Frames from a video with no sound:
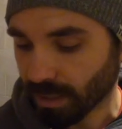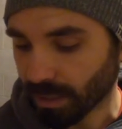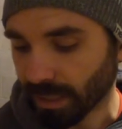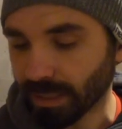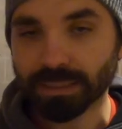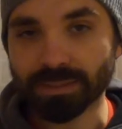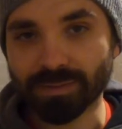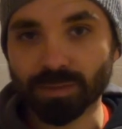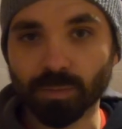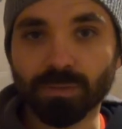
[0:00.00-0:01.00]
At least
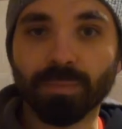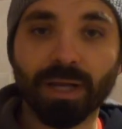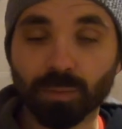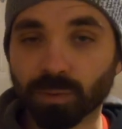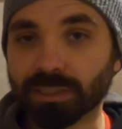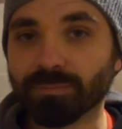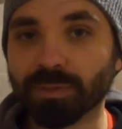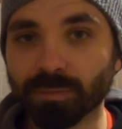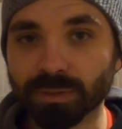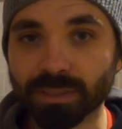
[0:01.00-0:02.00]
that's what the bottle would lead me to
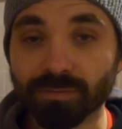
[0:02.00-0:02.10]
believe.